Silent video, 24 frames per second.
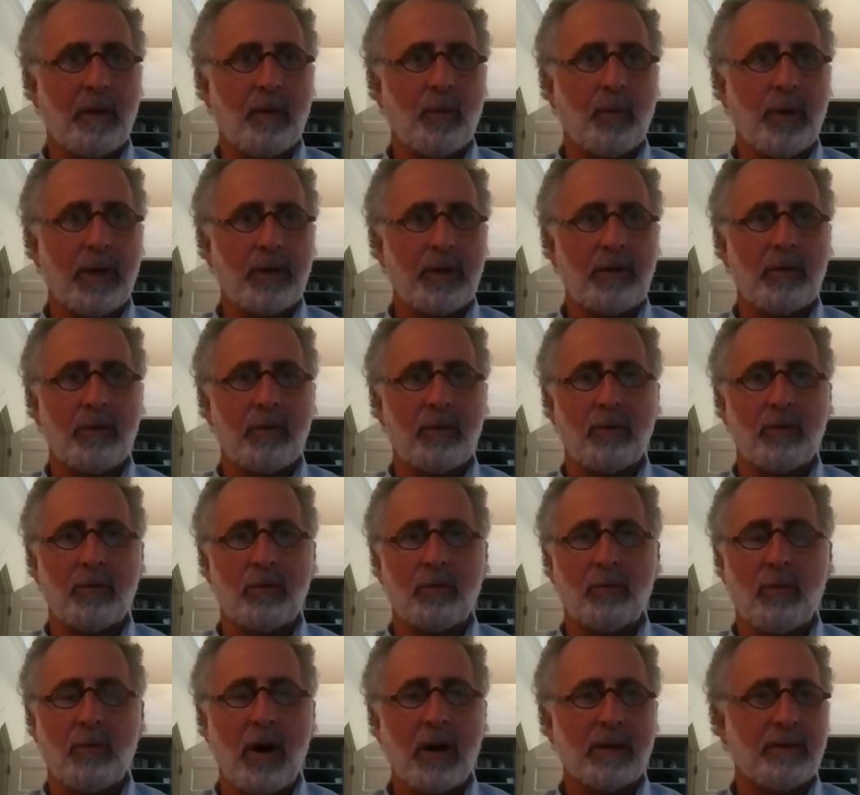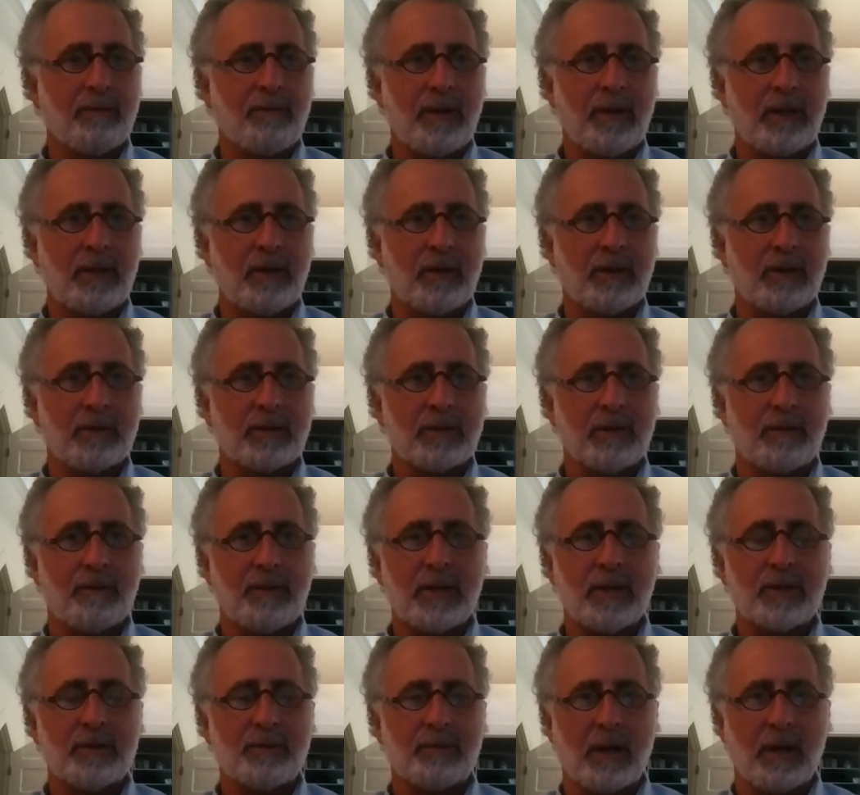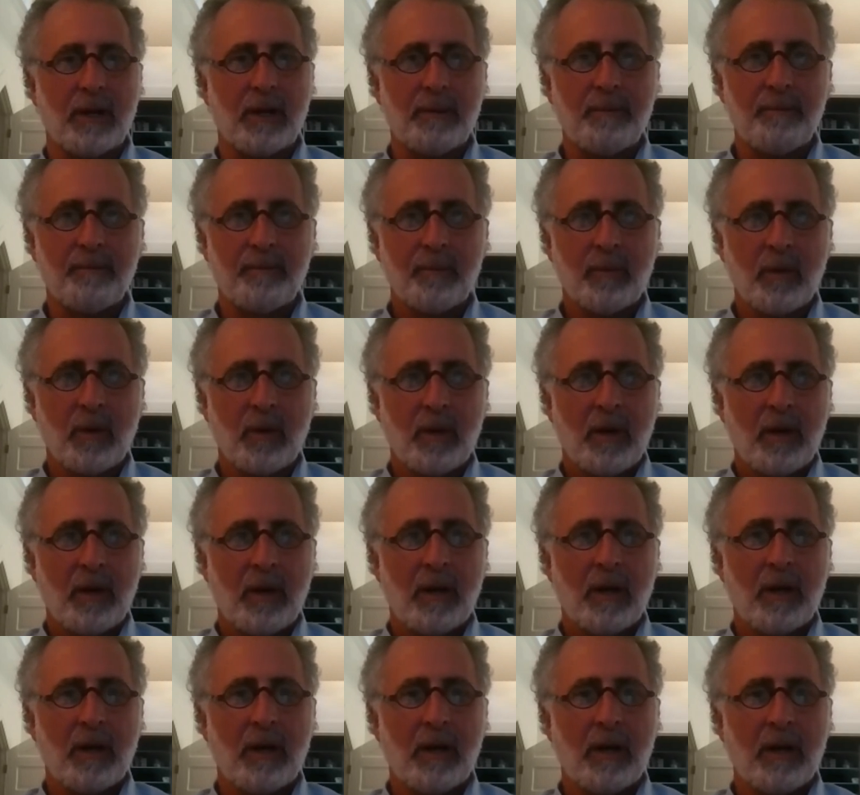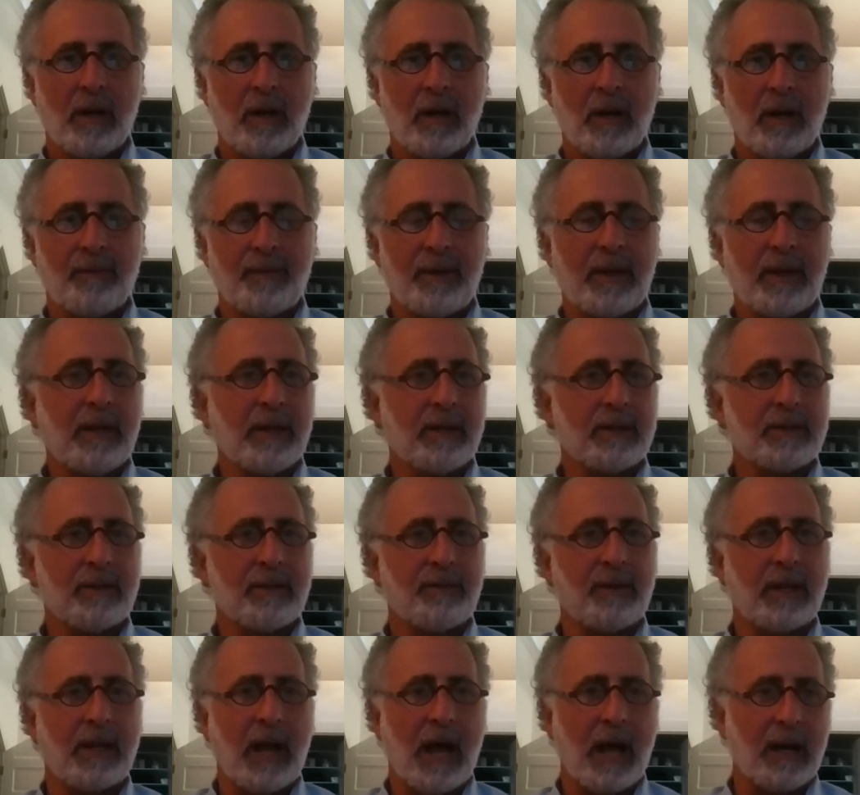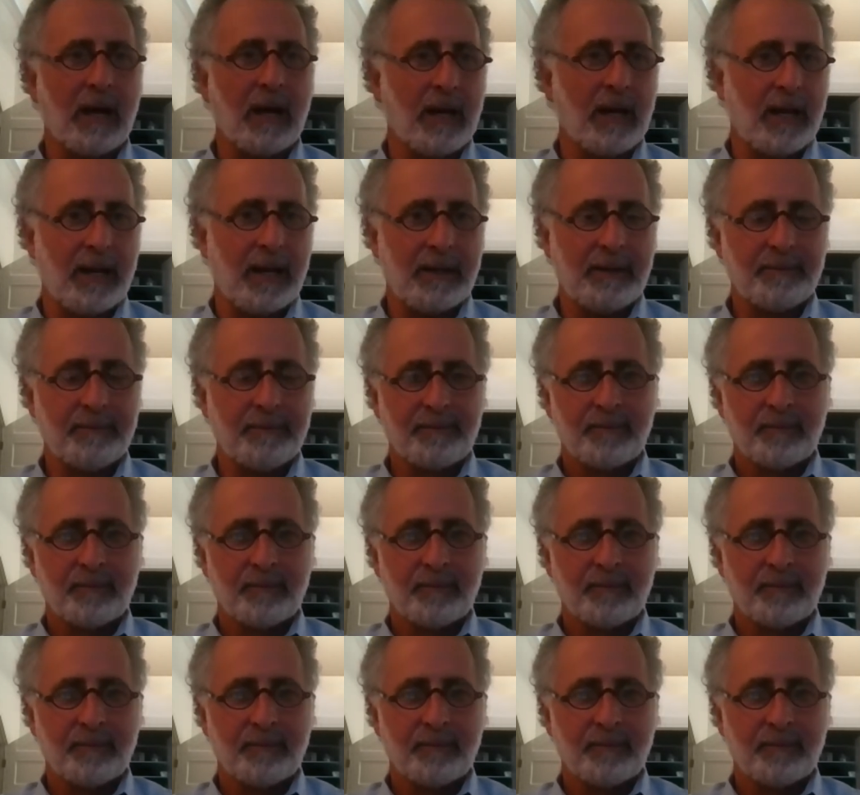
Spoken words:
when you walk the vineyards of Israel, on the hills of the Galilee,